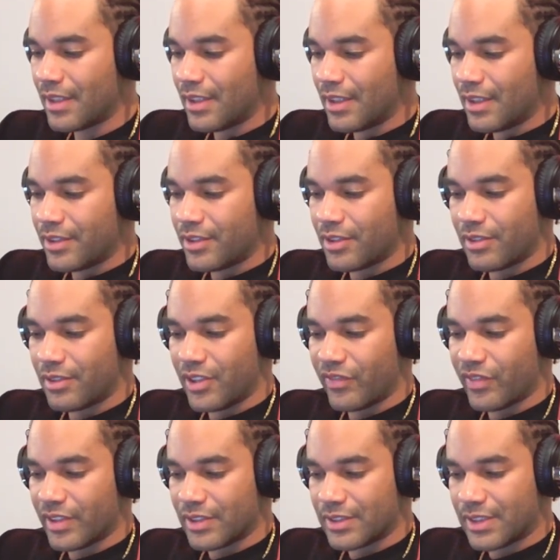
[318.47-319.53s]
you know,
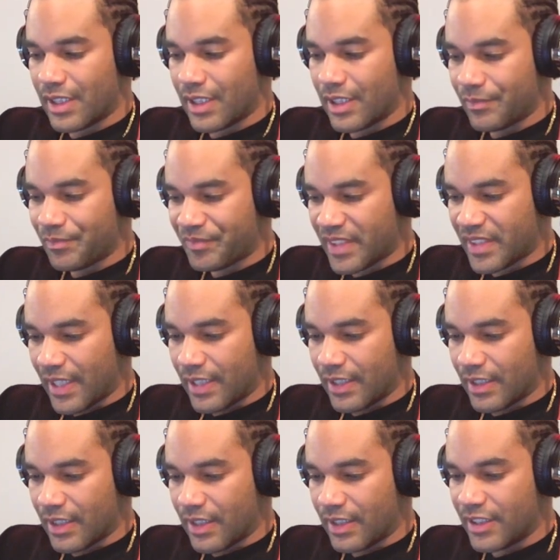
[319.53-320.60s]
even said
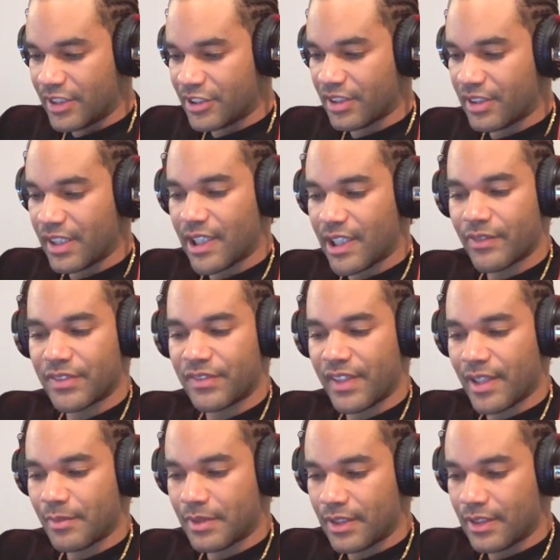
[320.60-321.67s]
that he should think of his
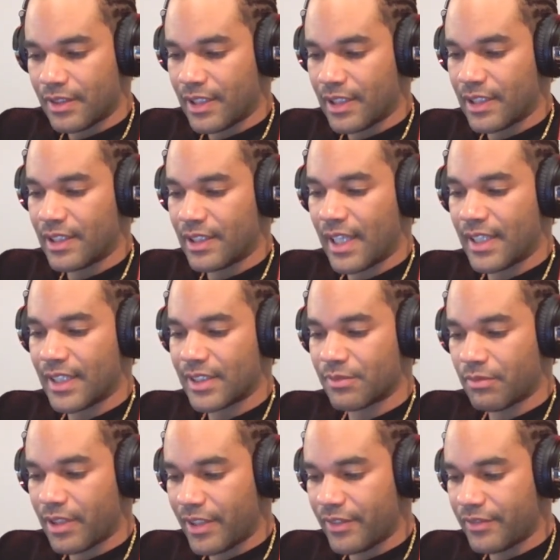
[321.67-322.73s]
family and that his
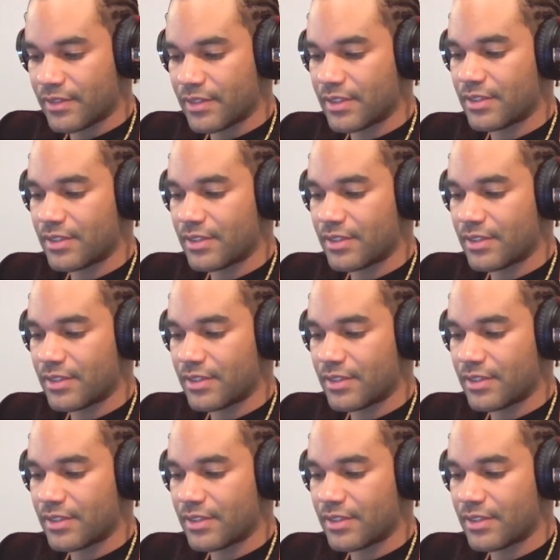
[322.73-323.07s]
wife